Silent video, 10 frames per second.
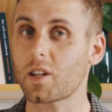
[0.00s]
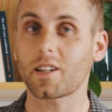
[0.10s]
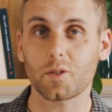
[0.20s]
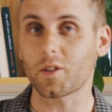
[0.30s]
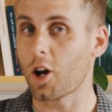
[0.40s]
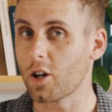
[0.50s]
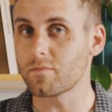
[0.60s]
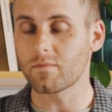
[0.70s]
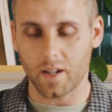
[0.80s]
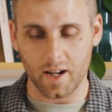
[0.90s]
I do at home,
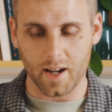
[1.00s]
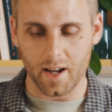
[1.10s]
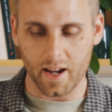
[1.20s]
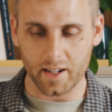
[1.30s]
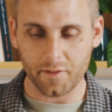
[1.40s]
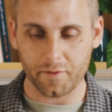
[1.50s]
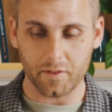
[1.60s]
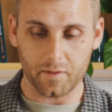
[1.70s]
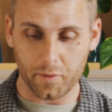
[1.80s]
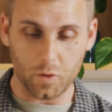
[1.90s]
and if
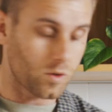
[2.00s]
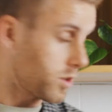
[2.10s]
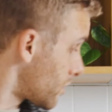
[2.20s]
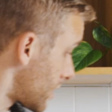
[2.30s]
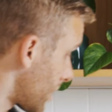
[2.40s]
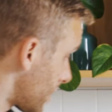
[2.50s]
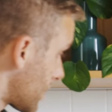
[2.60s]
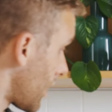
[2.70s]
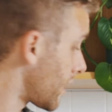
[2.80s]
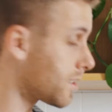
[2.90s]
for using this
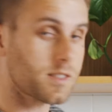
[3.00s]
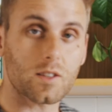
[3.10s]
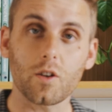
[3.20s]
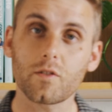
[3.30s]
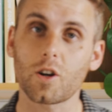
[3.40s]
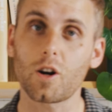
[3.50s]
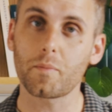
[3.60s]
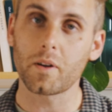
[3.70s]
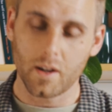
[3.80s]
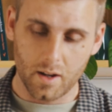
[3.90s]
size stovetop,
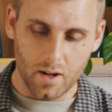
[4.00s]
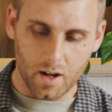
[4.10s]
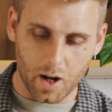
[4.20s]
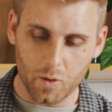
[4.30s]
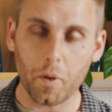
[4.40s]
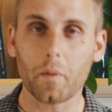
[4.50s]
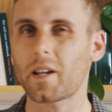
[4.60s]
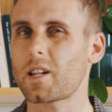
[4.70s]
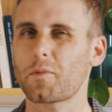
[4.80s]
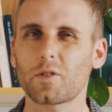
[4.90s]
I would probably
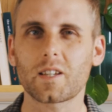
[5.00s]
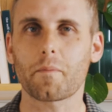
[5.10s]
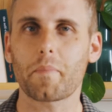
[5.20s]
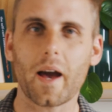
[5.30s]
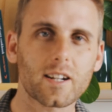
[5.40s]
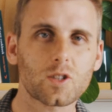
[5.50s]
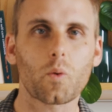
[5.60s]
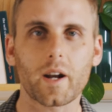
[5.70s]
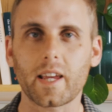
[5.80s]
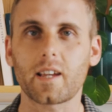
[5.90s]
end up using about
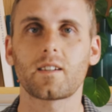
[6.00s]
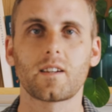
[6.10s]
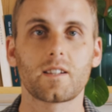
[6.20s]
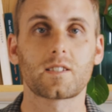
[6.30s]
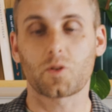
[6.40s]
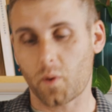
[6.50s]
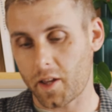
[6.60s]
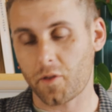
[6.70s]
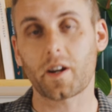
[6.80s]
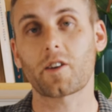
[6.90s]
20 to
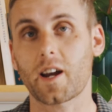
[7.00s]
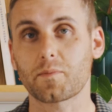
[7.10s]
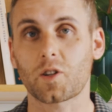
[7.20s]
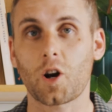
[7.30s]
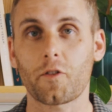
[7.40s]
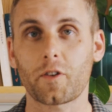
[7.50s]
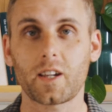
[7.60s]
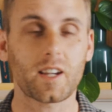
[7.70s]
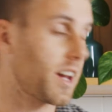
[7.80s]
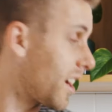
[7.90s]
23 grams of
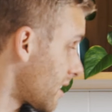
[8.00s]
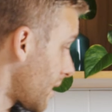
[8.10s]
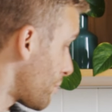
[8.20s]
coffee, and I